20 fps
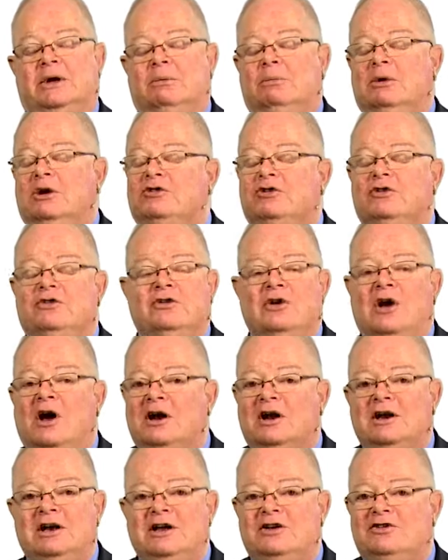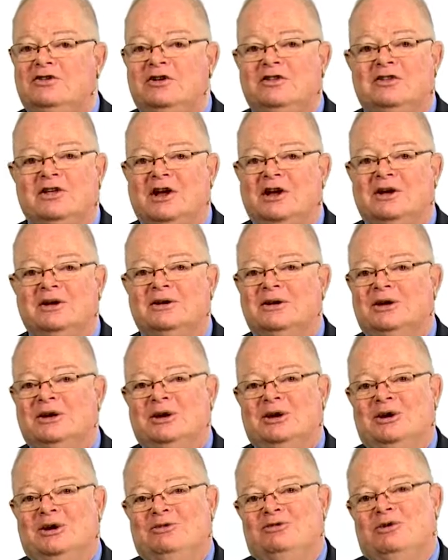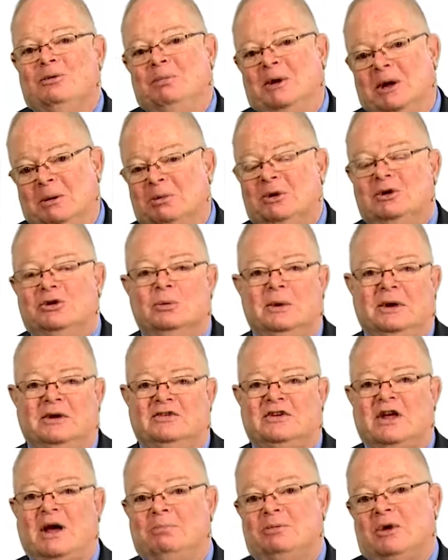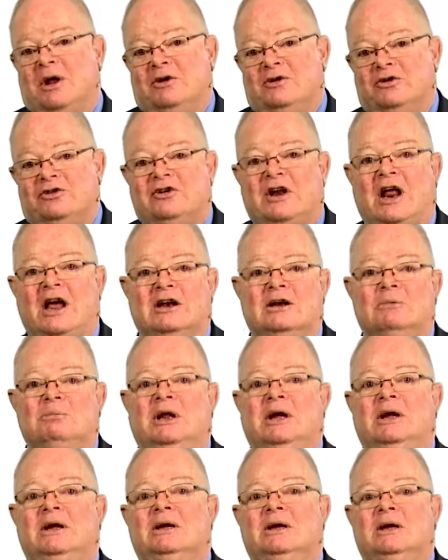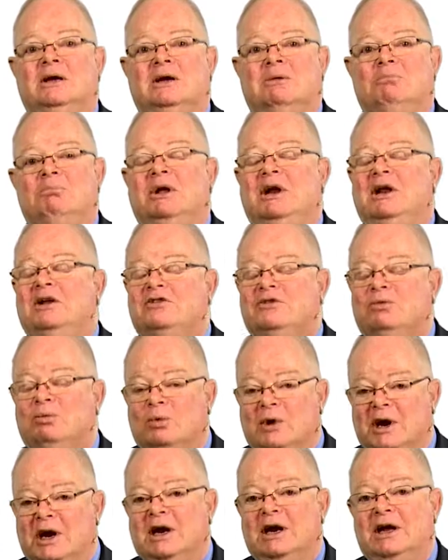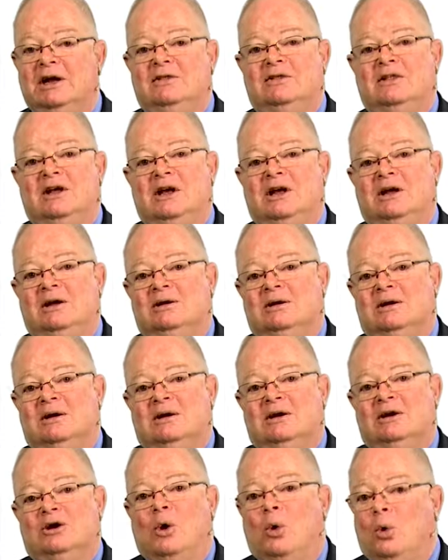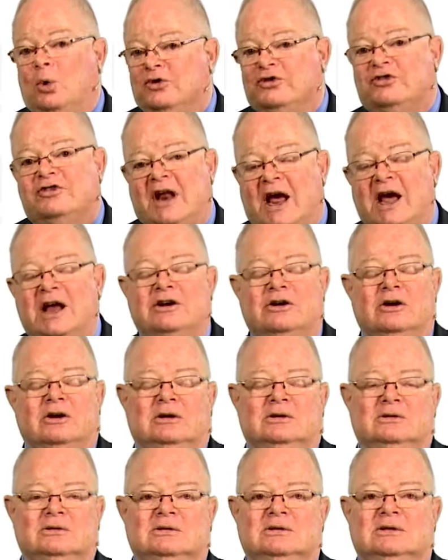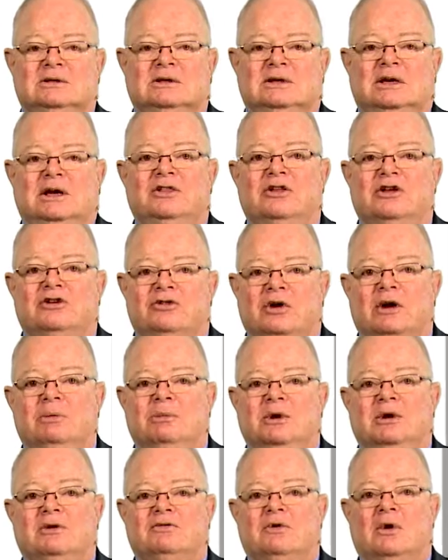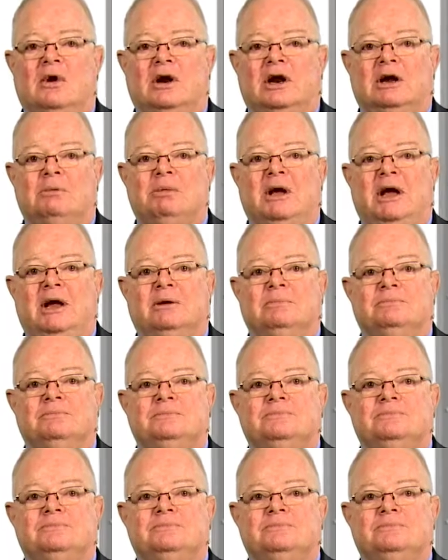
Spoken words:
which is not an easy thing for people to accept, understandably, but it's really the gold standard in the treatment of chronic pain.